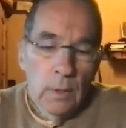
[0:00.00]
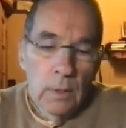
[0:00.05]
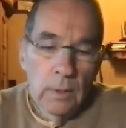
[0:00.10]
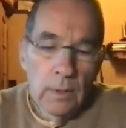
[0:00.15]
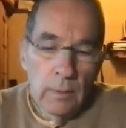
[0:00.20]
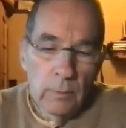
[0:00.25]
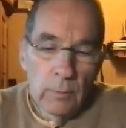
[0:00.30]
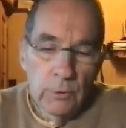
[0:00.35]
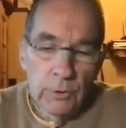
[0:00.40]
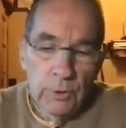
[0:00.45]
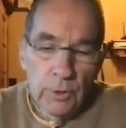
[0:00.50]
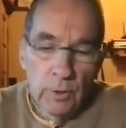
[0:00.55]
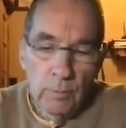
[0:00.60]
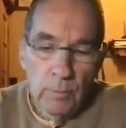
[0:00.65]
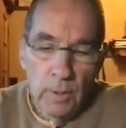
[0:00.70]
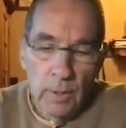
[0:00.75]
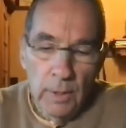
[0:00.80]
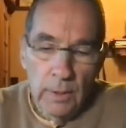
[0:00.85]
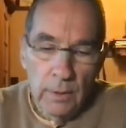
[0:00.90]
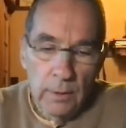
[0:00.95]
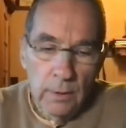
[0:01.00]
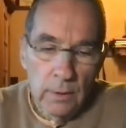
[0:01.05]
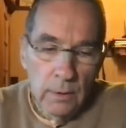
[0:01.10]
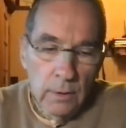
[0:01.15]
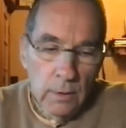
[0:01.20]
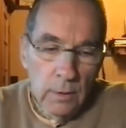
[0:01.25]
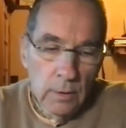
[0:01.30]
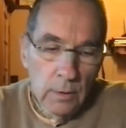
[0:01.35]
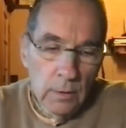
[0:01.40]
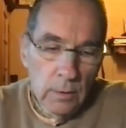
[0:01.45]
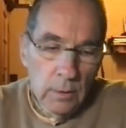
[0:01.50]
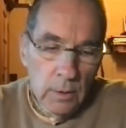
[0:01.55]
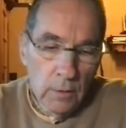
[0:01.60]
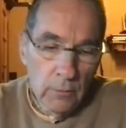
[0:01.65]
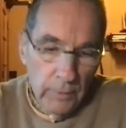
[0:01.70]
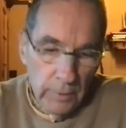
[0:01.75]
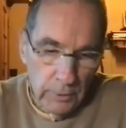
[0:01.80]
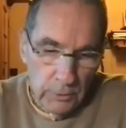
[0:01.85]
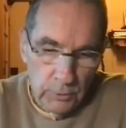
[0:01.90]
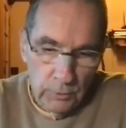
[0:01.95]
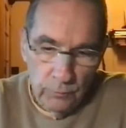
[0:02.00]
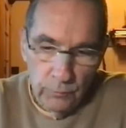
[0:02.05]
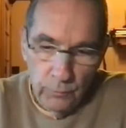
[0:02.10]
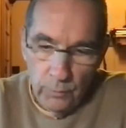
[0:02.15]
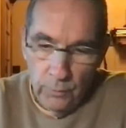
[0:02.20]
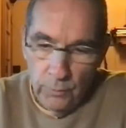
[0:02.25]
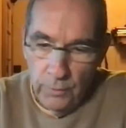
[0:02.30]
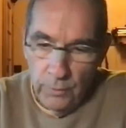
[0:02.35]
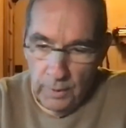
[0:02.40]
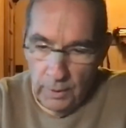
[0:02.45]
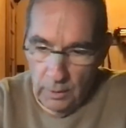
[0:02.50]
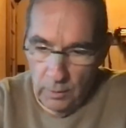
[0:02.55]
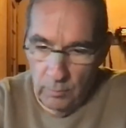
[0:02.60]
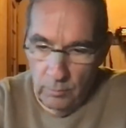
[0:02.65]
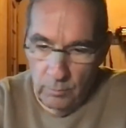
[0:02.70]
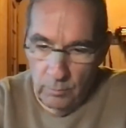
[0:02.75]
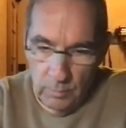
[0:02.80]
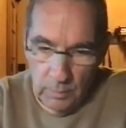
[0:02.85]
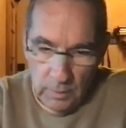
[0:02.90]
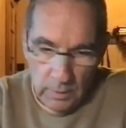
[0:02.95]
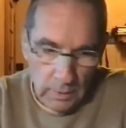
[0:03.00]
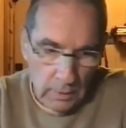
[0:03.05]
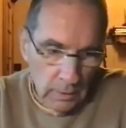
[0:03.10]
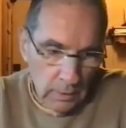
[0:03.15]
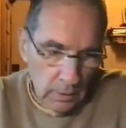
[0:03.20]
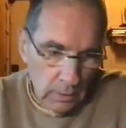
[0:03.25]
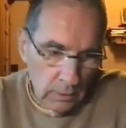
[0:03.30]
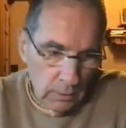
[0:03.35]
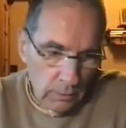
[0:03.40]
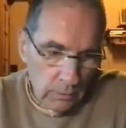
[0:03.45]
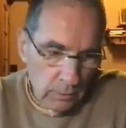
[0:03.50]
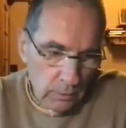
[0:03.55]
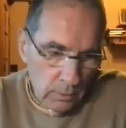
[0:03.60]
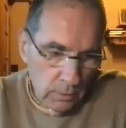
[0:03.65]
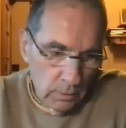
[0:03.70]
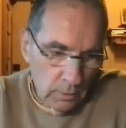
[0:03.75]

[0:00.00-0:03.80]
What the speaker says: And that we share my affection for them and